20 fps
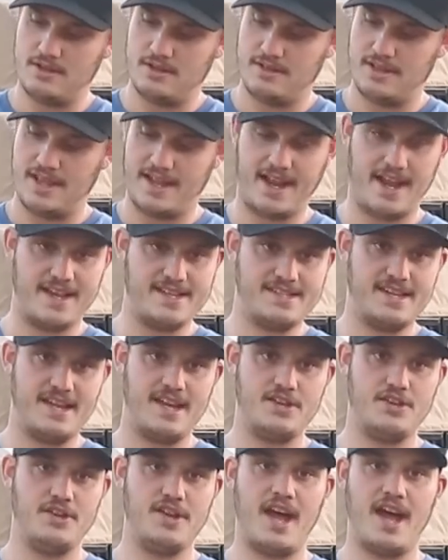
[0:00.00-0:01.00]
Like I
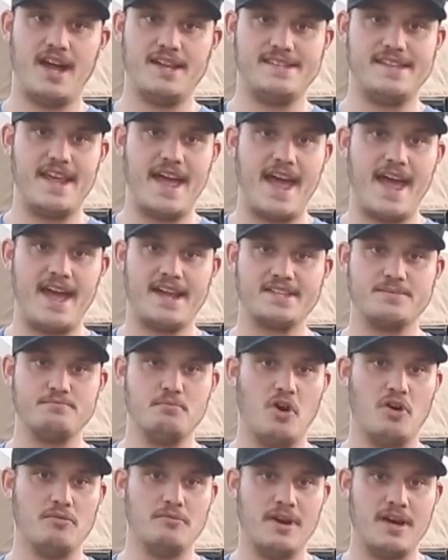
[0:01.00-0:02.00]
said, you got Dax,
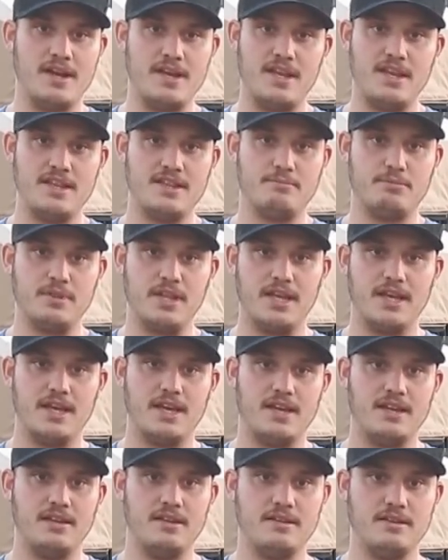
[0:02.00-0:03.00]
Mo Money in the
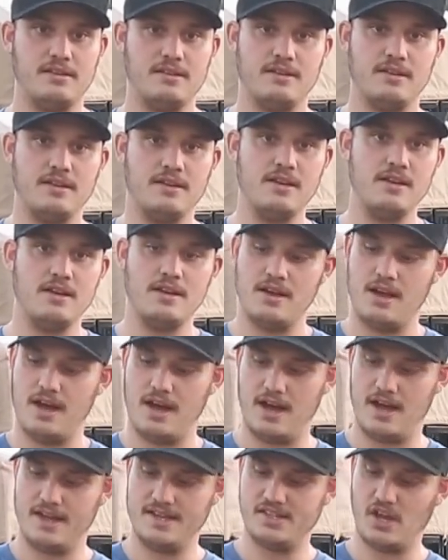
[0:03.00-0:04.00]
blood.
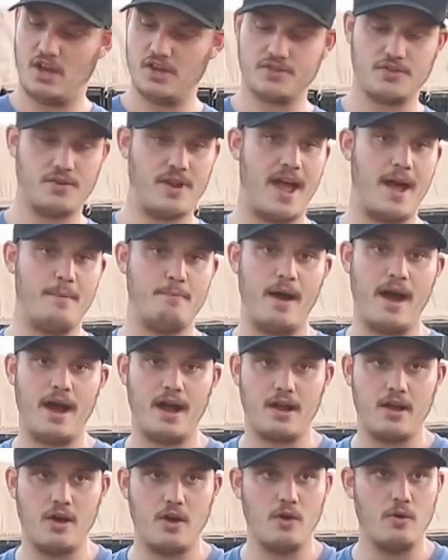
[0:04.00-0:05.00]
Uh, he's also got
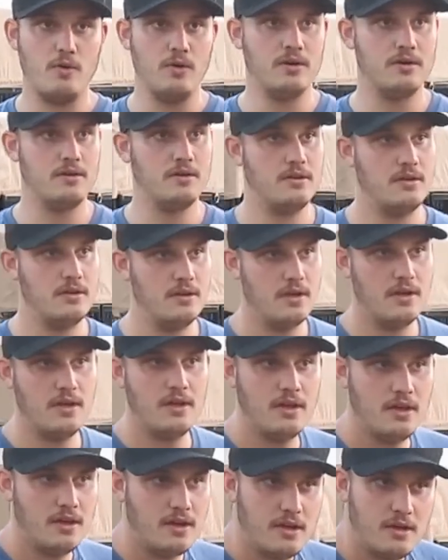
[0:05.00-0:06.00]
Paco,
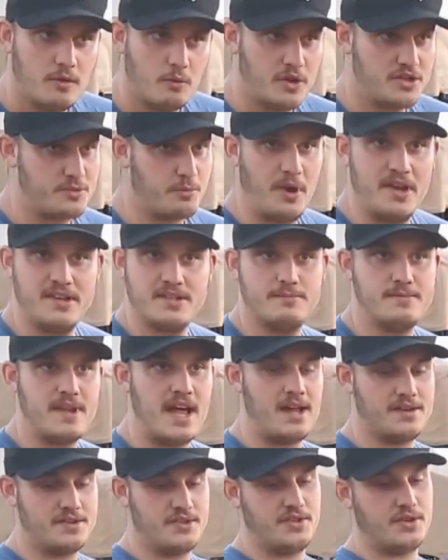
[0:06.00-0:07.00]
which brings them
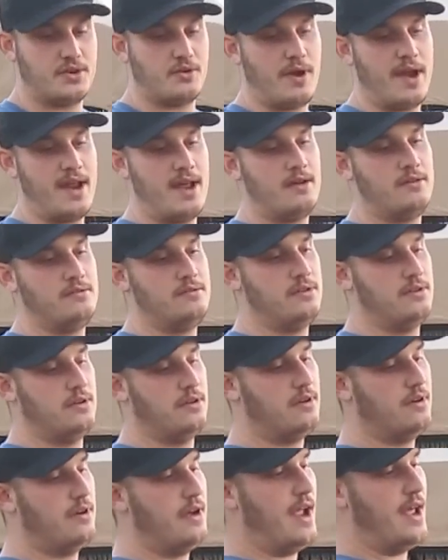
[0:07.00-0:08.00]
down to the ground.
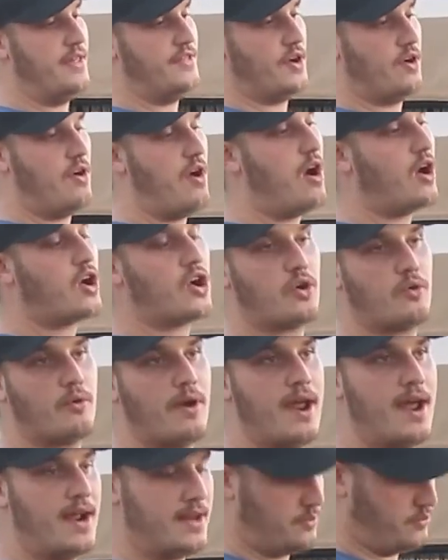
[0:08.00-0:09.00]
And they're all
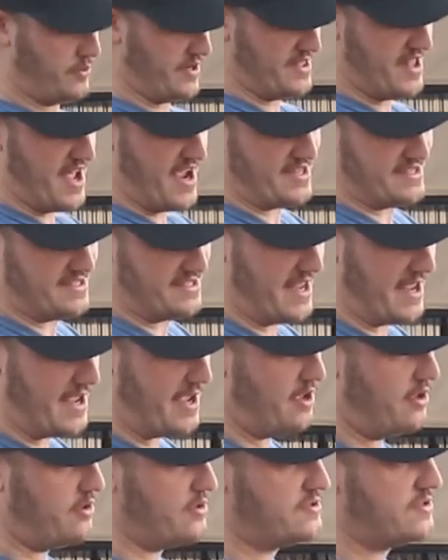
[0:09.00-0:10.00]
correct with nice
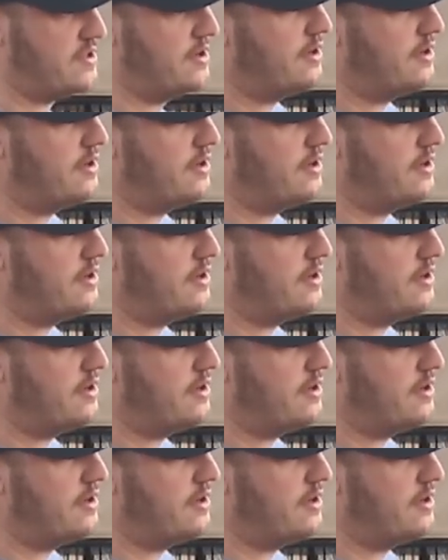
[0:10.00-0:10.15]
tails,